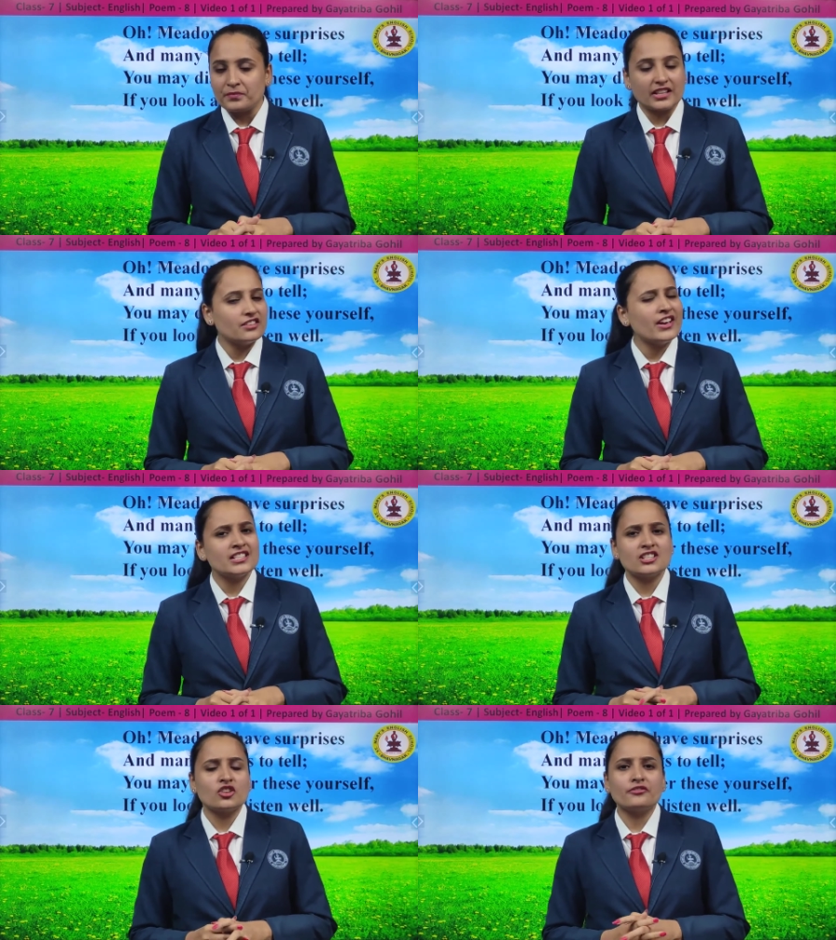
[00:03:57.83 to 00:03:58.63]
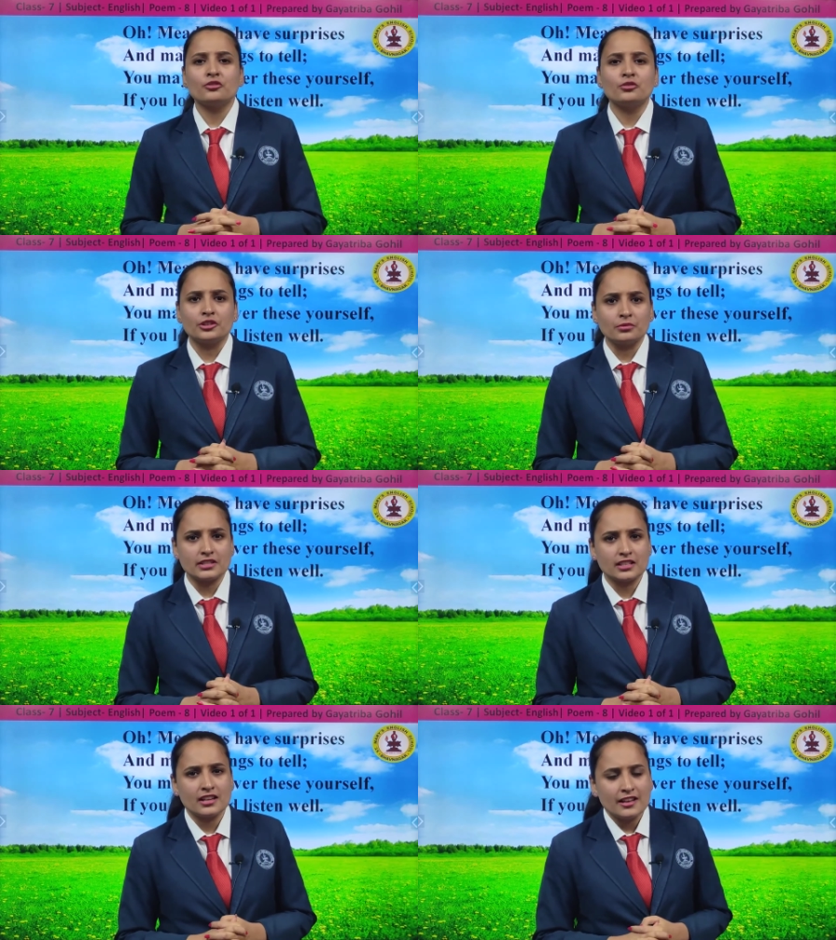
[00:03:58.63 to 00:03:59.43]
Otherwise, it is of no
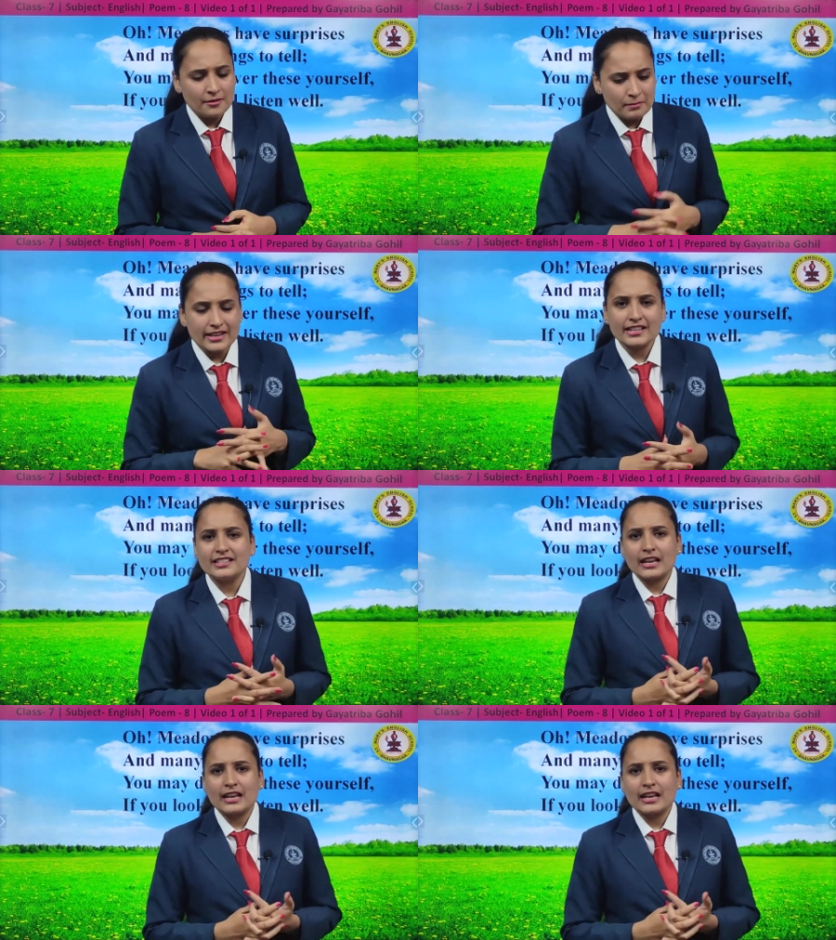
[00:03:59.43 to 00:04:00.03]
use. Many